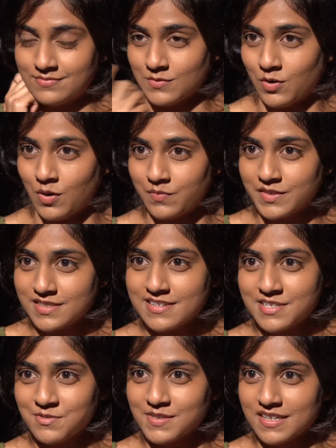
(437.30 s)
Obviously,
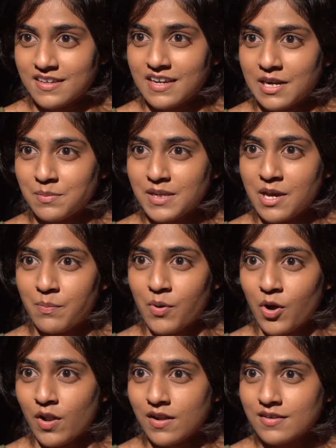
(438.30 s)
she was incredibly
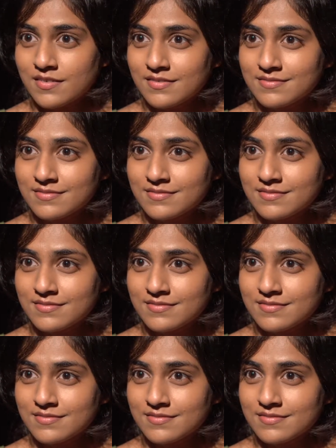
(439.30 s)
appalled.